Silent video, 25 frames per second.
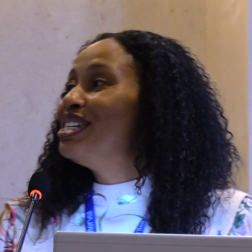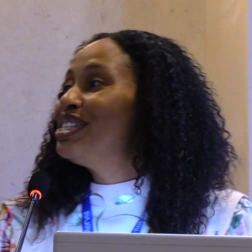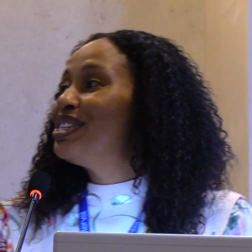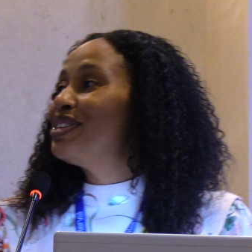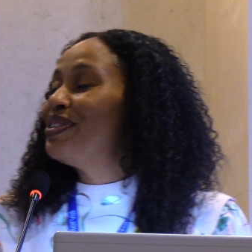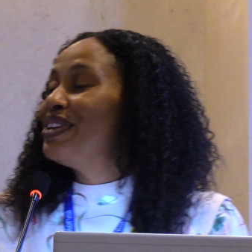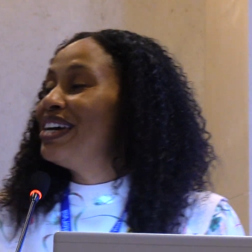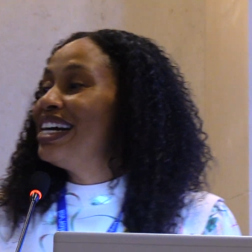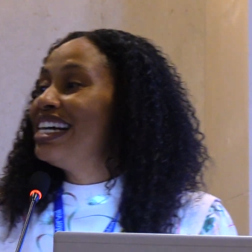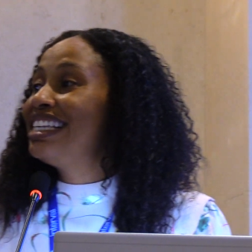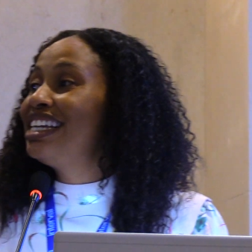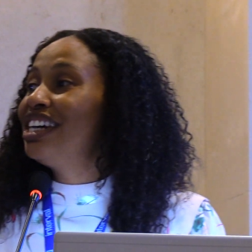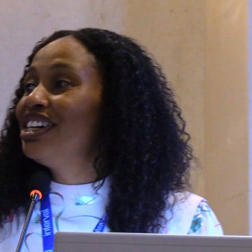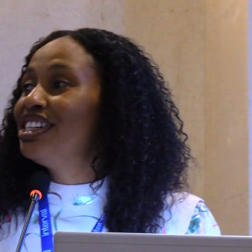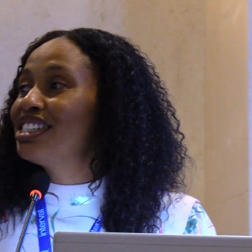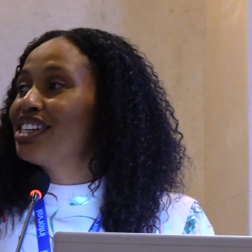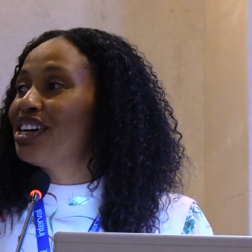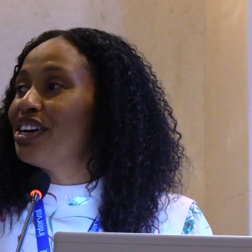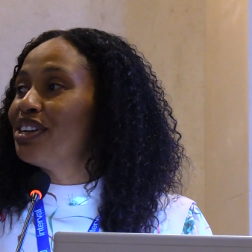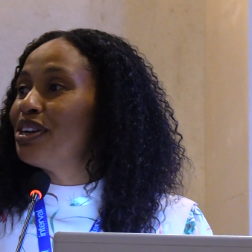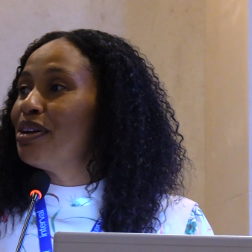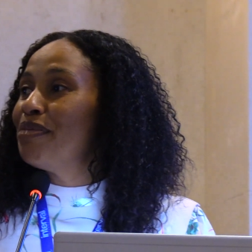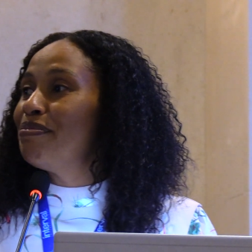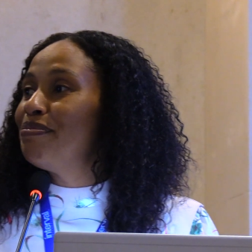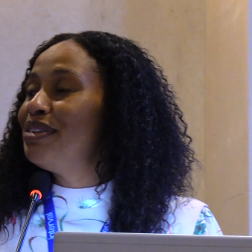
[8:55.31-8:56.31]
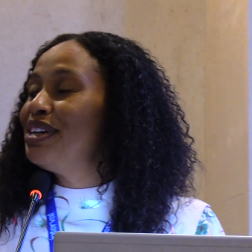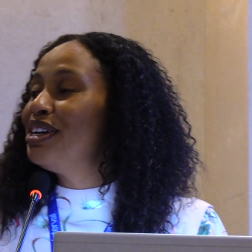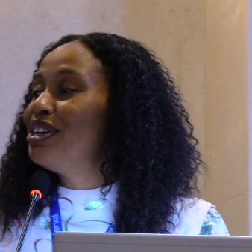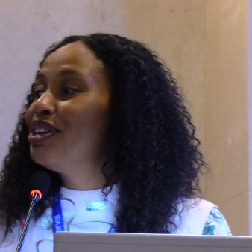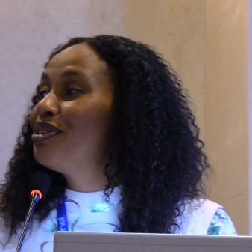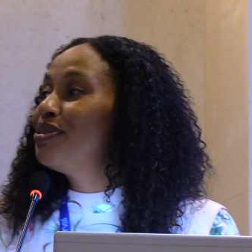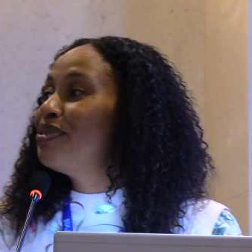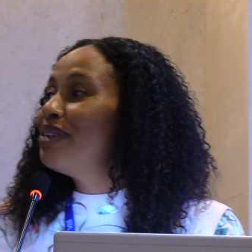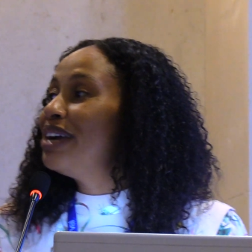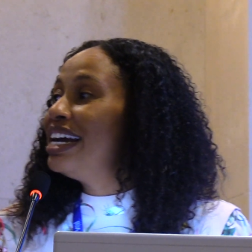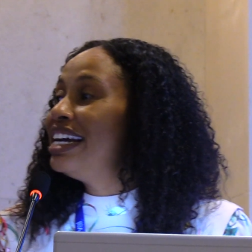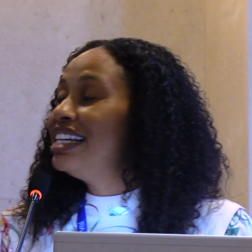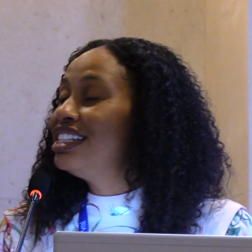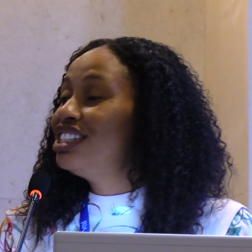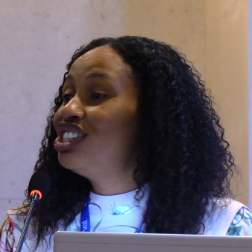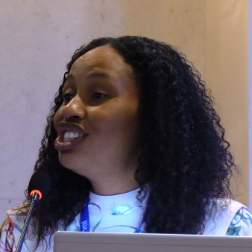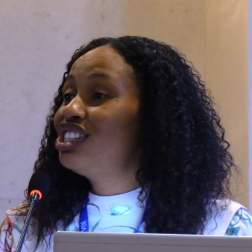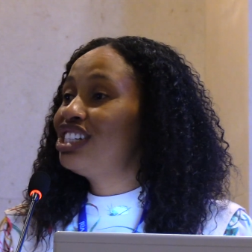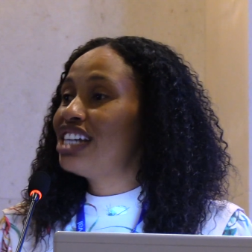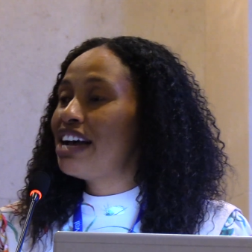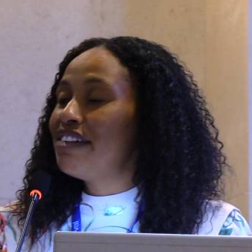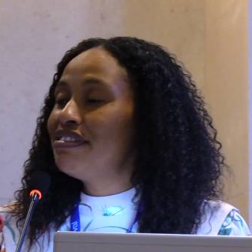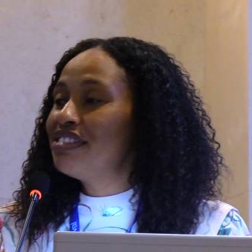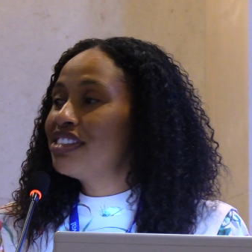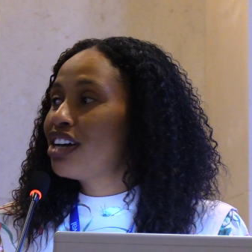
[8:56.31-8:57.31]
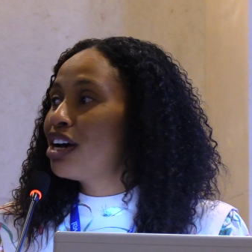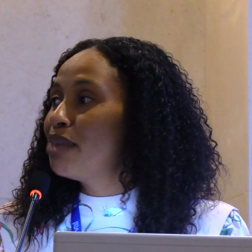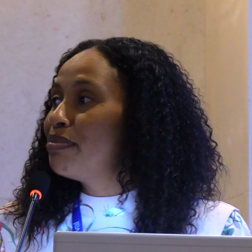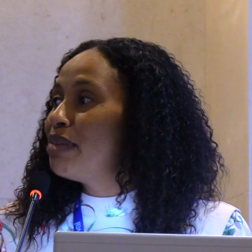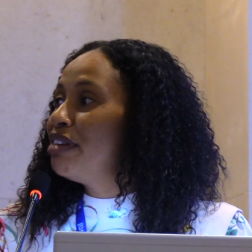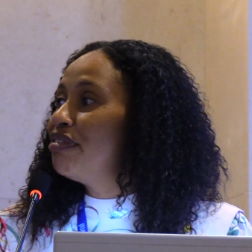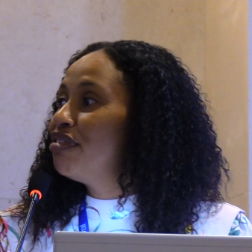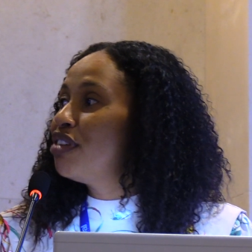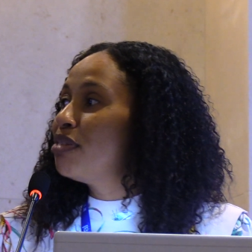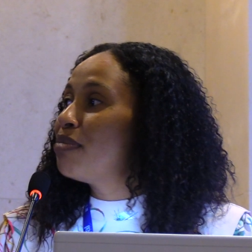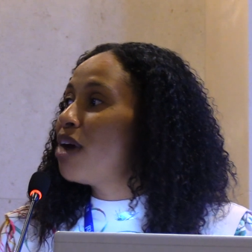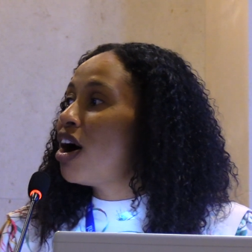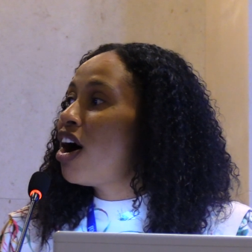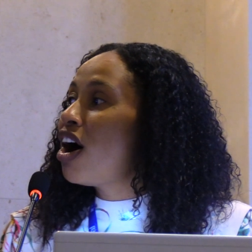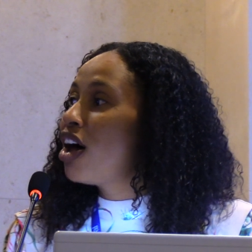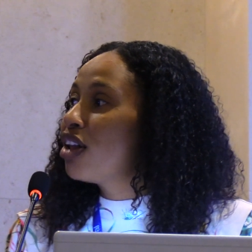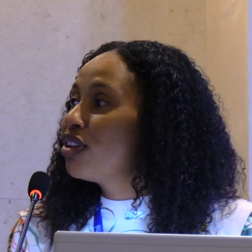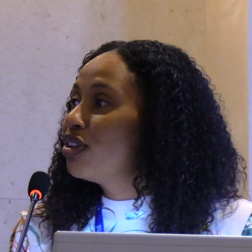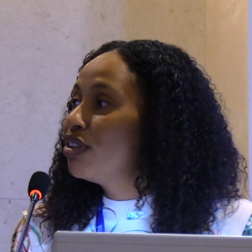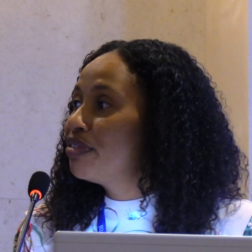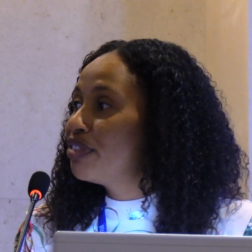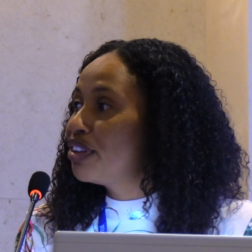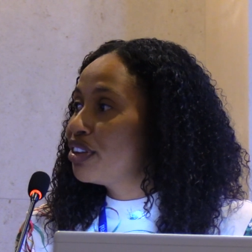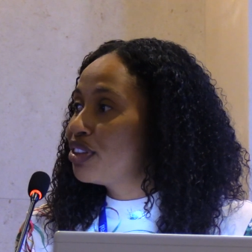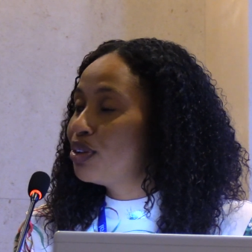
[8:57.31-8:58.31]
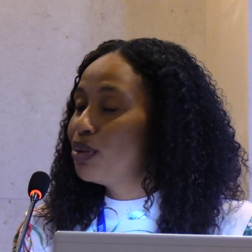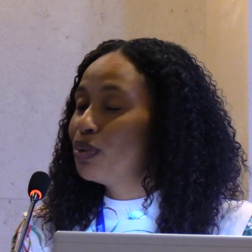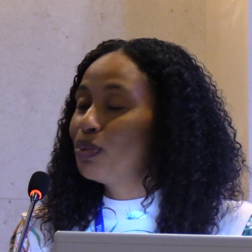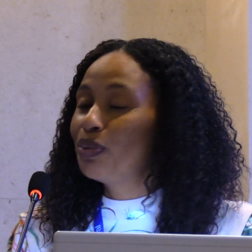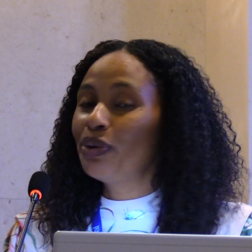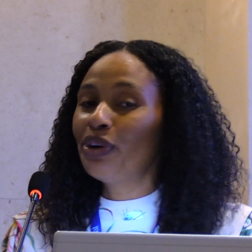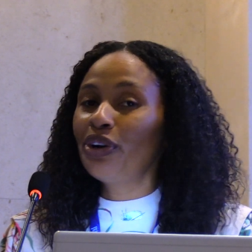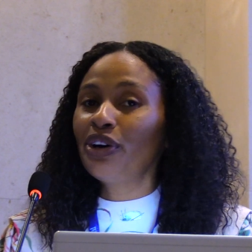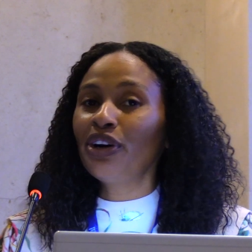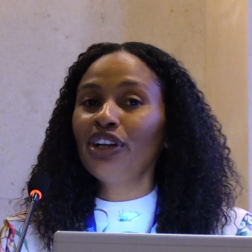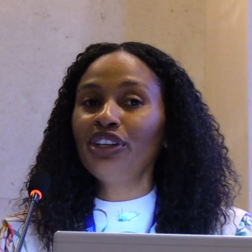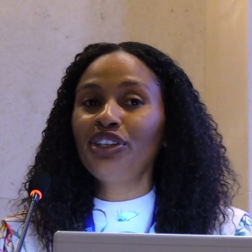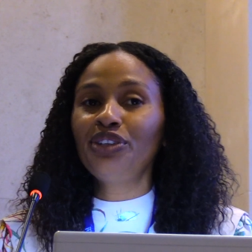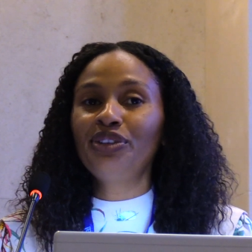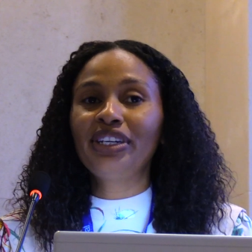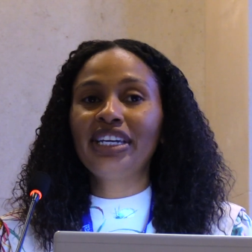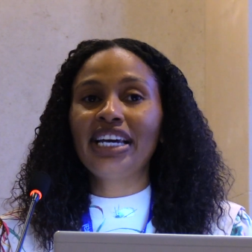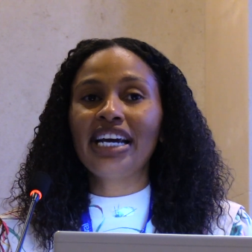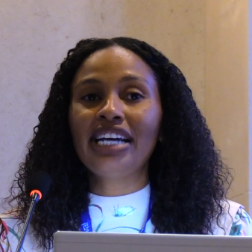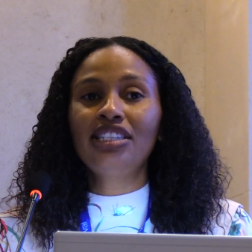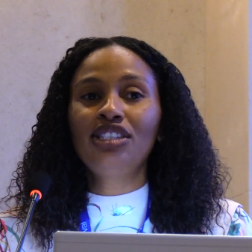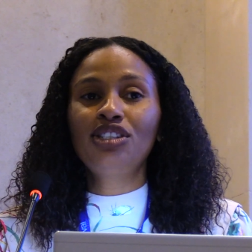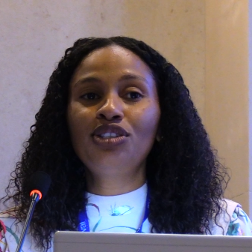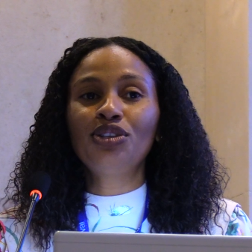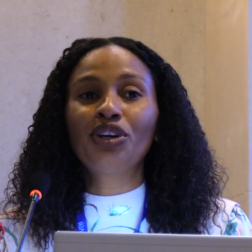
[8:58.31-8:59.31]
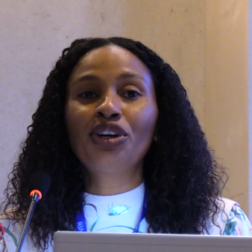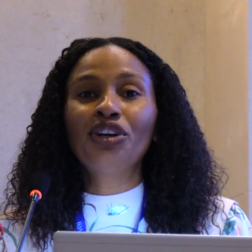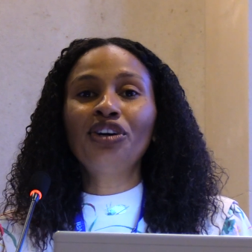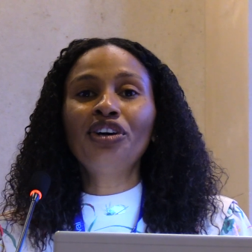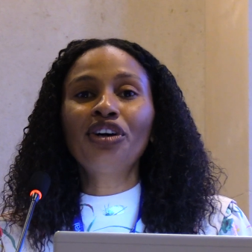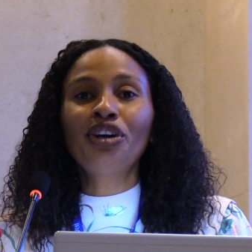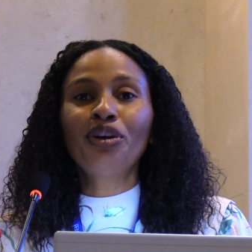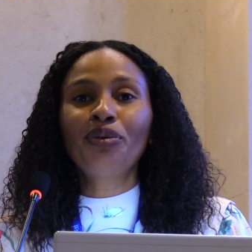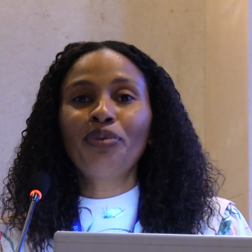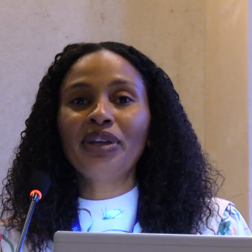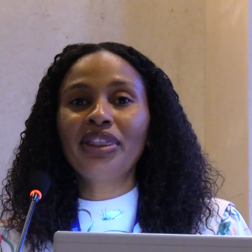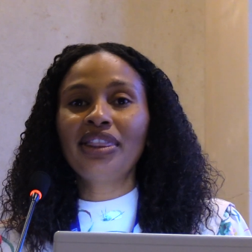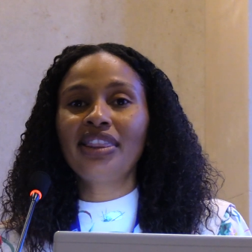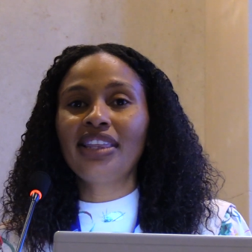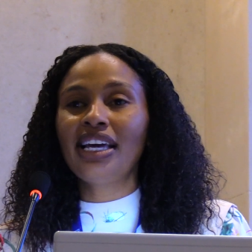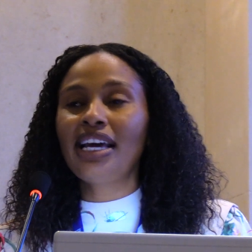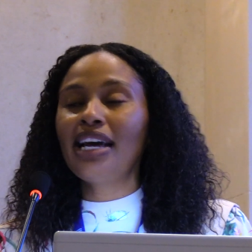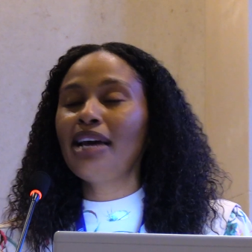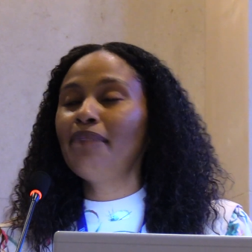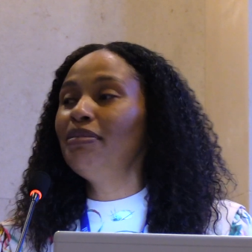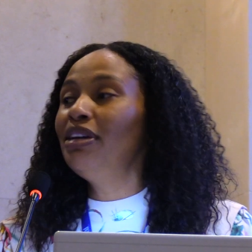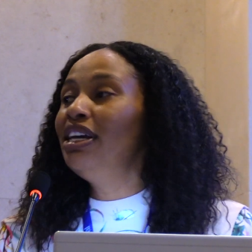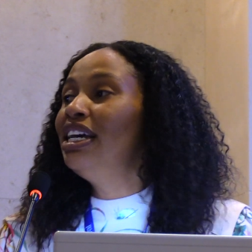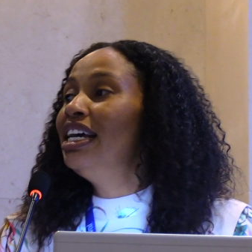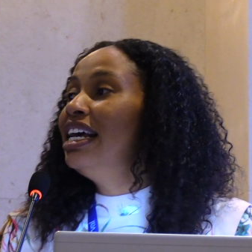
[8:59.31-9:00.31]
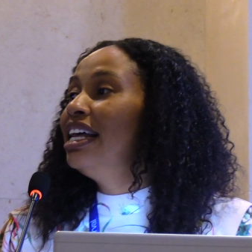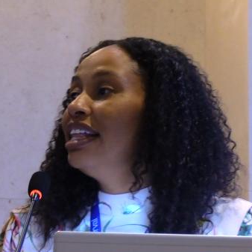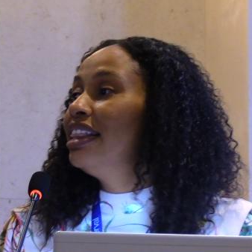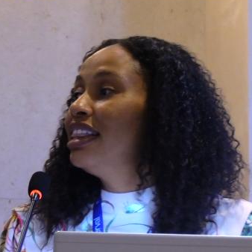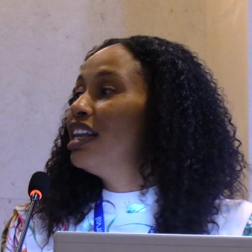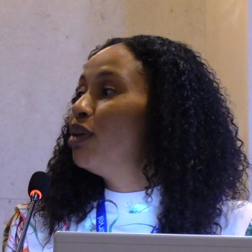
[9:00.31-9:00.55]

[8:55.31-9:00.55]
So there's going to be great chefs coming from all over the world. You get to cook with them.